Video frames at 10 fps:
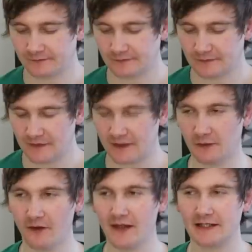So
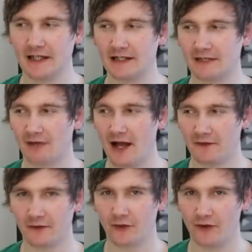what they did is rather
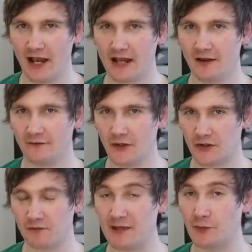than create a
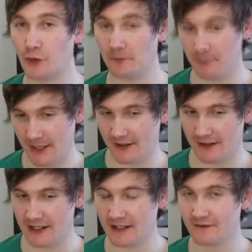version people could
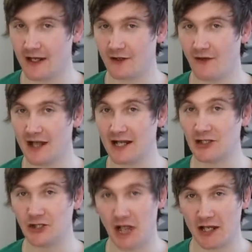buy, they created a
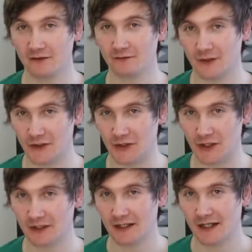giant version
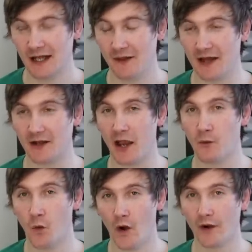and they had a
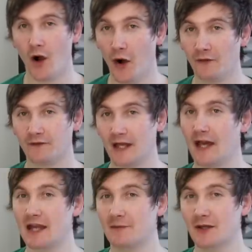one-off
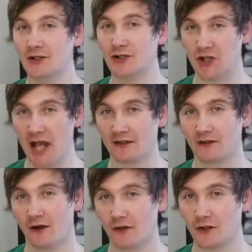game at Gen
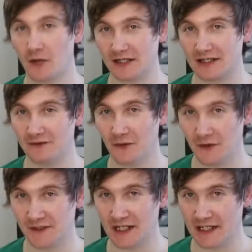Con
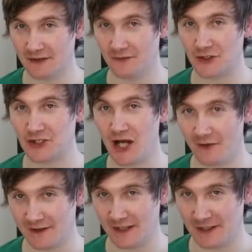2014 for charity.